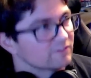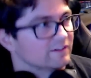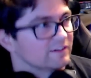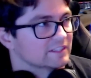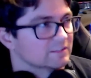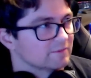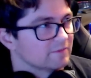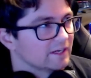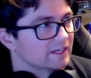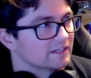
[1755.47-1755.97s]

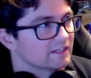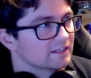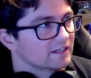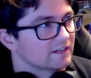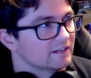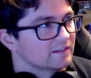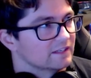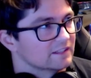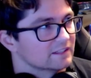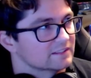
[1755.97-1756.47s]
affected by it,
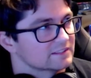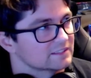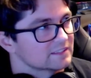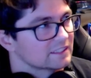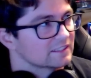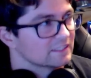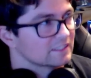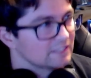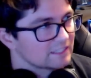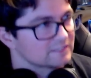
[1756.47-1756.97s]
I think is
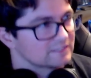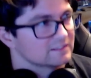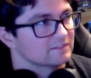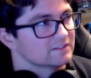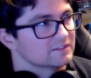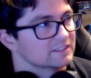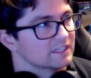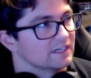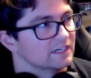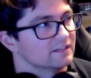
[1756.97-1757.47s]
like the next
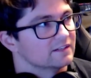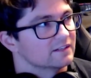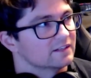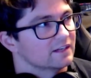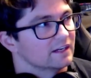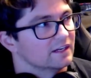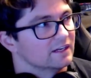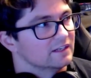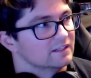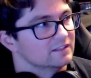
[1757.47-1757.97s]
level down,
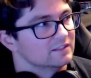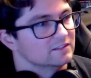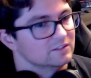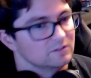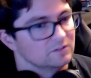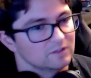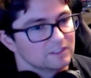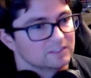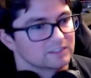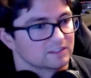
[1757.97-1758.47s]
and
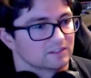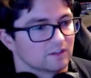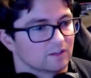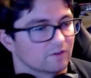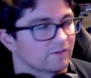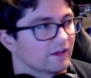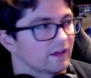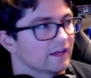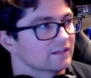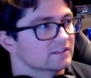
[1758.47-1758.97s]
you need to know
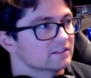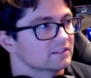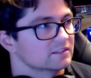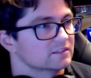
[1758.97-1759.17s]
that.